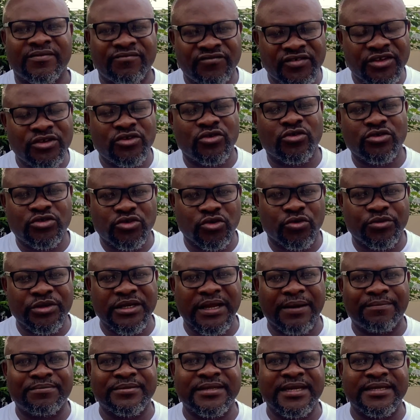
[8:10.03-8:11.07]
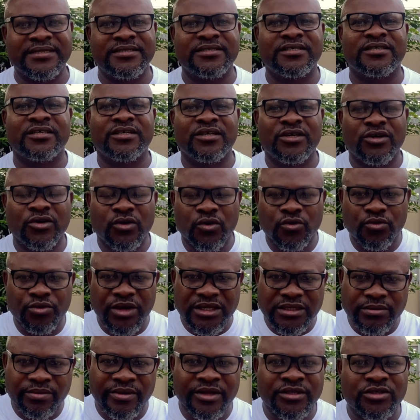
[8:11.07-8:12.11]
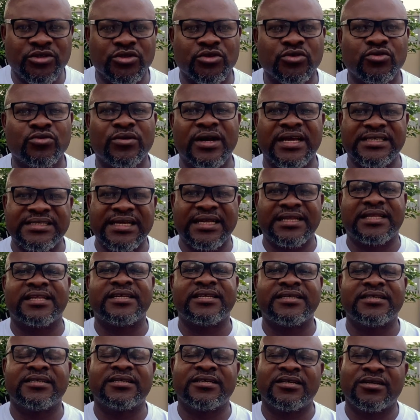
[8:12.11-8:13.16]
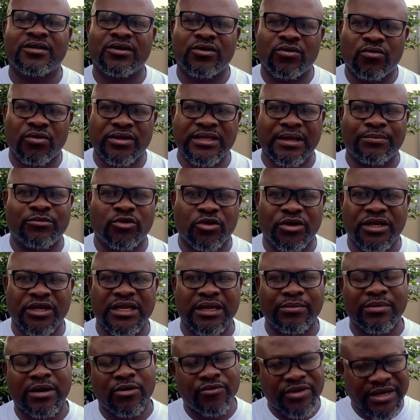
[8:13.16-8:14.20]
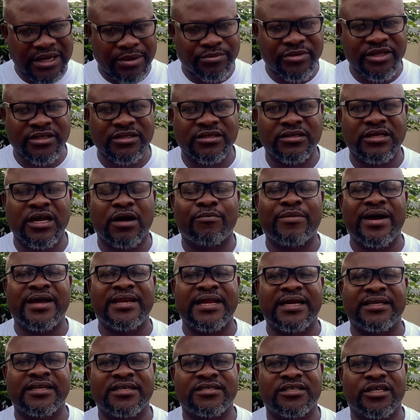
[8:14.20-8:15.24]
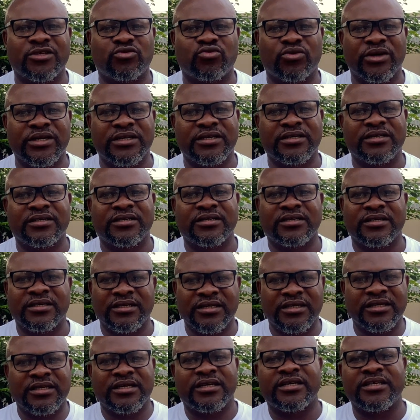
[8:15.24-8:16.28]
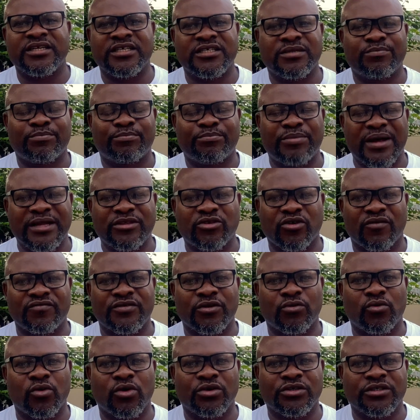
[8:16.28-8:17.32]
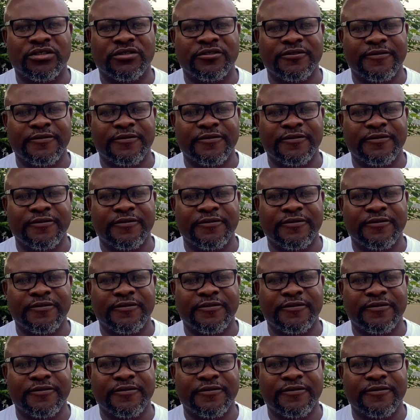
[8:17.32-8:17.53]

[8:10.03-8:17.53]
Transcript: video showing happiness will explain to you exactly what I'm talking about when I mean how biodigesters work in this part of the world.